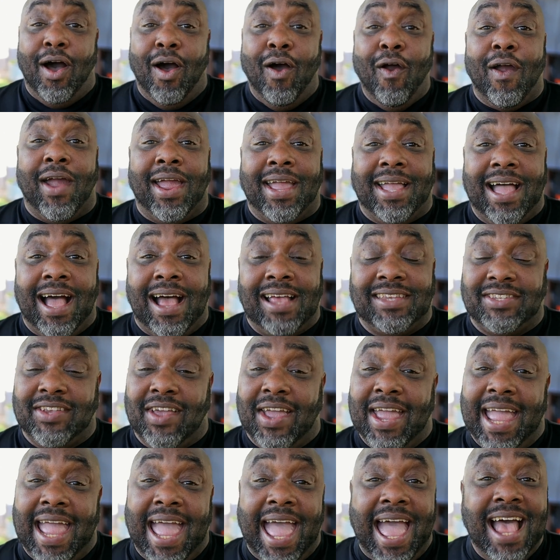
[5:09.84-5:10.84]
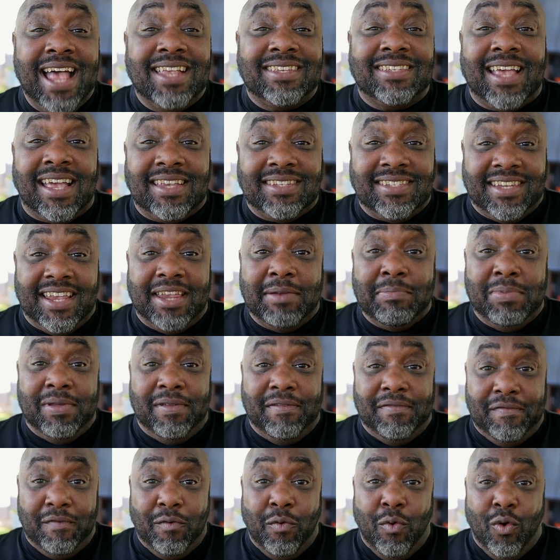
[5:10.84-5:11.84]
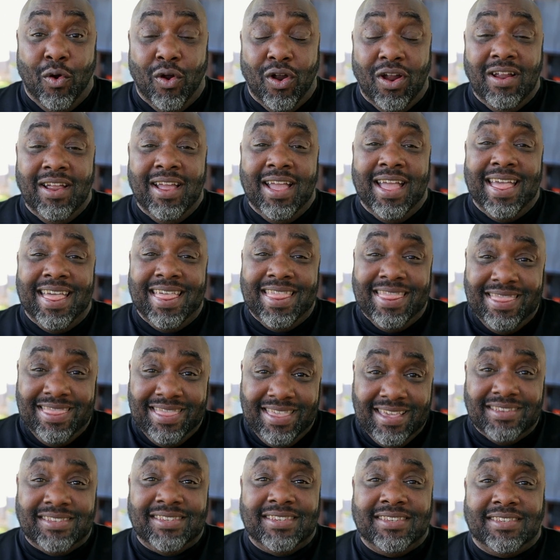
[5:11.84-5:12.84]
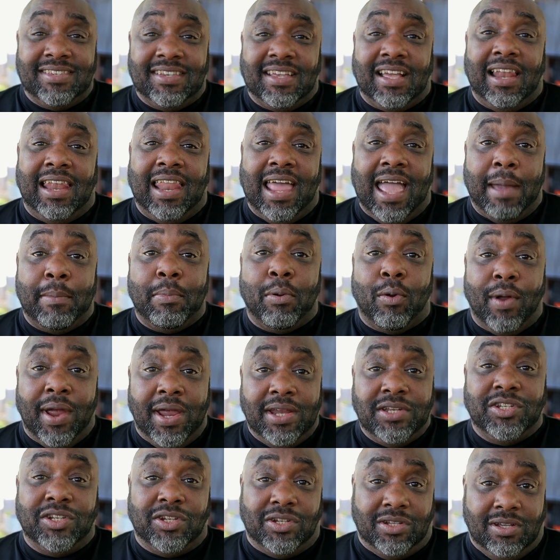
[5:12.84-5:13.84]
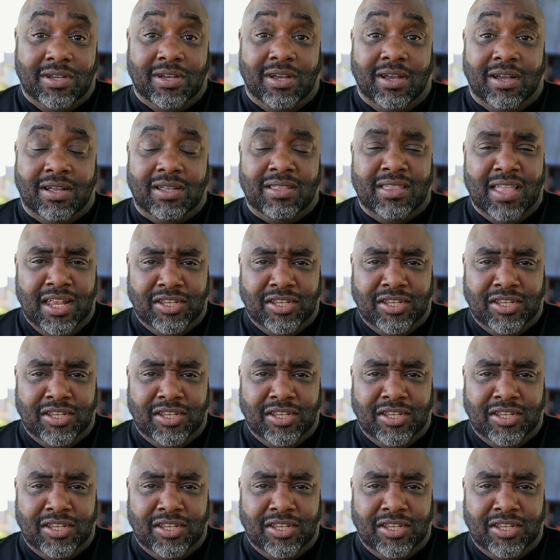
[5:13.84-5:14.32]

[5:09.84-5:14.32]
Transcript: All right, guys, so hey, as I said before, this is a collaboration cook.